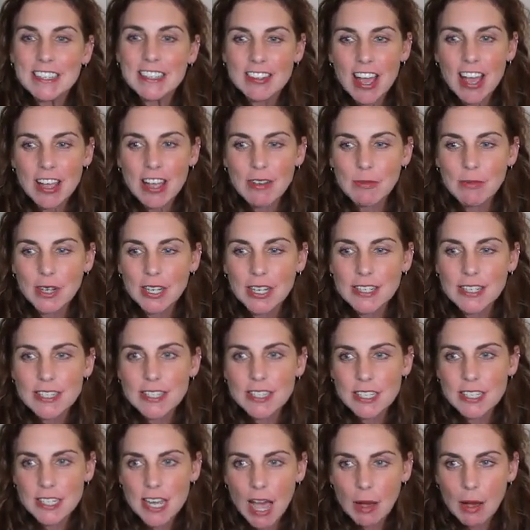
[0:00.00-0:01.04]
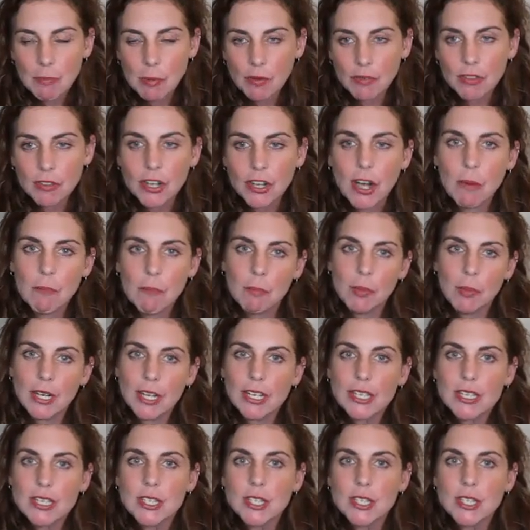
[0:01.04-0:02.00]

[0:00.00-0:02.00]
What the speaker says: Diamond is the top of the company.